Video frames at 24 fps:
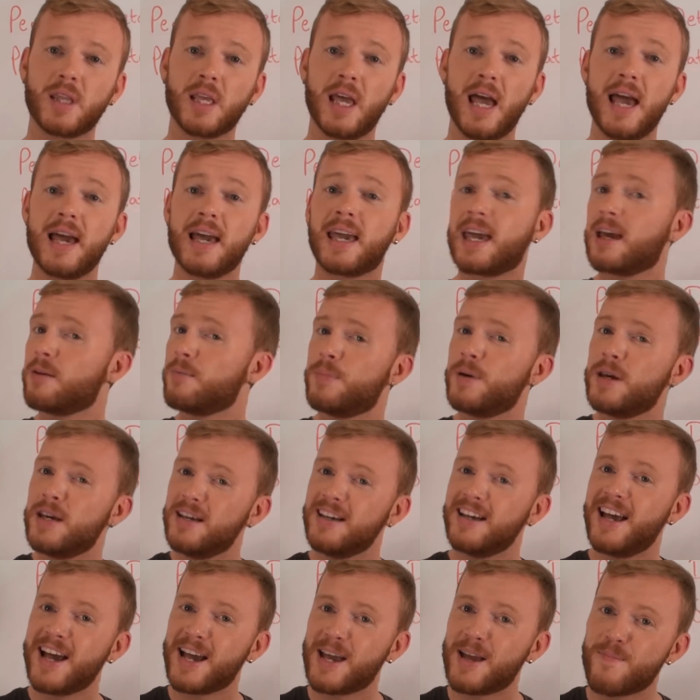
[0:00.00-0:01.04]
it can
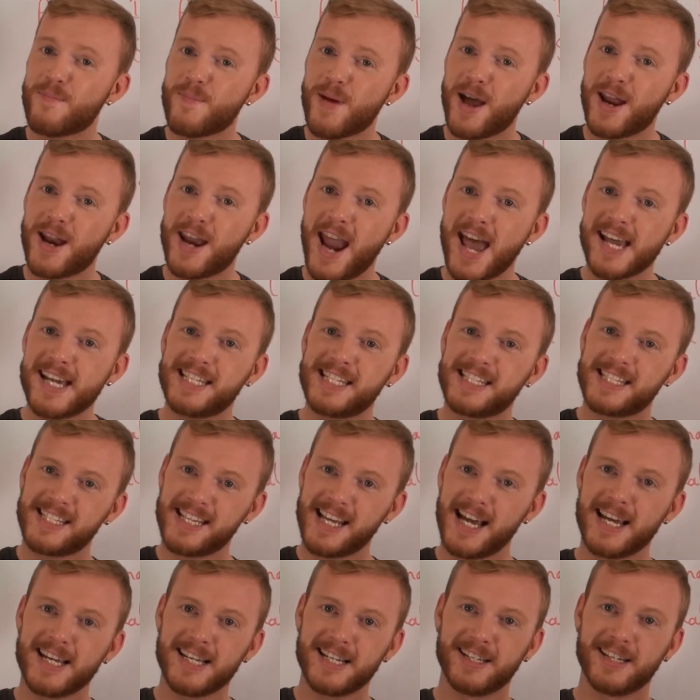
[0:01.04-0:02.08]
be a nice
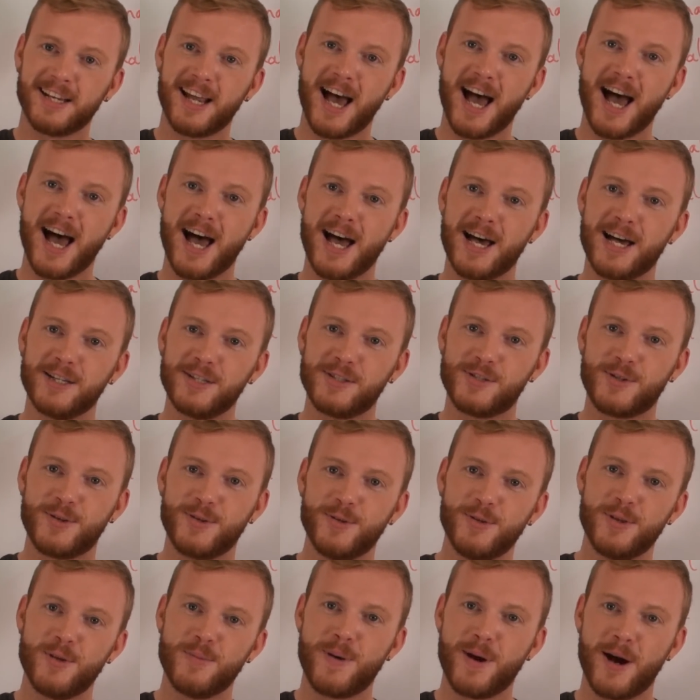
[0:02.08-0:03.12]
sign to
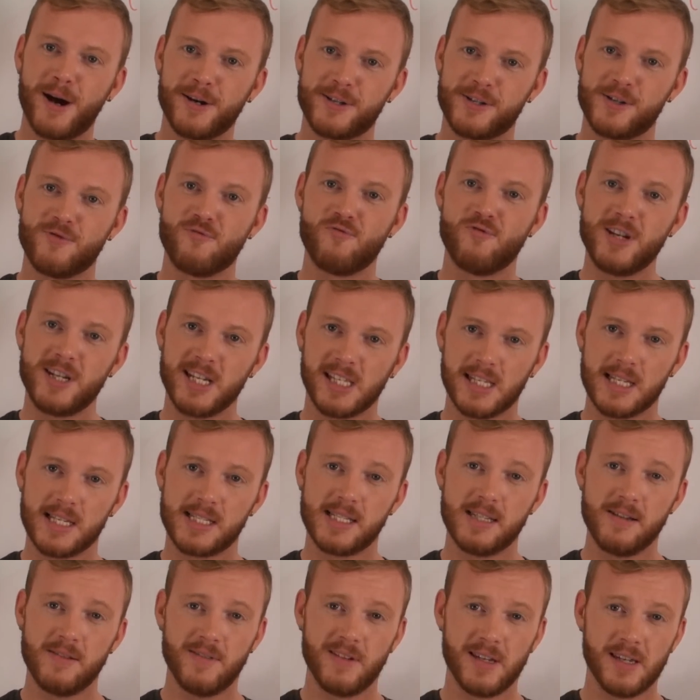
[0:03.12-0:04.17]
the person reading the
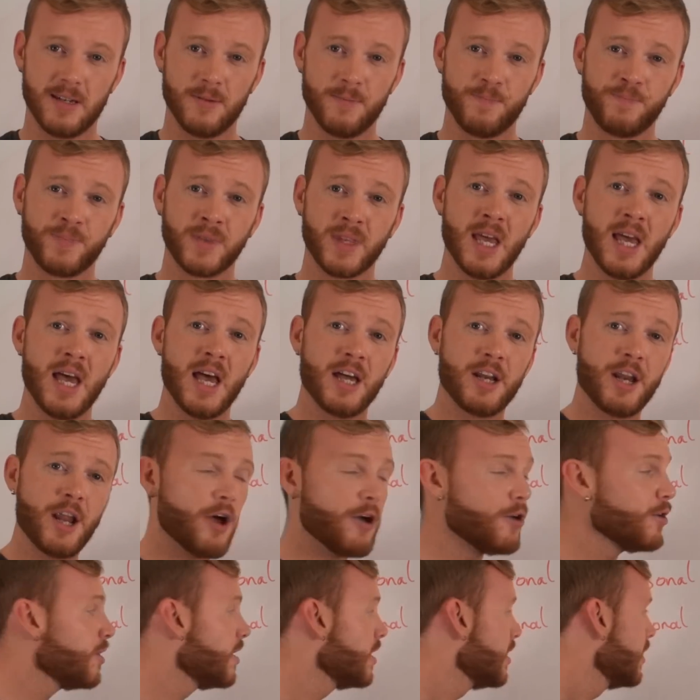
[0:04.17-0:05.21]
CV. Now,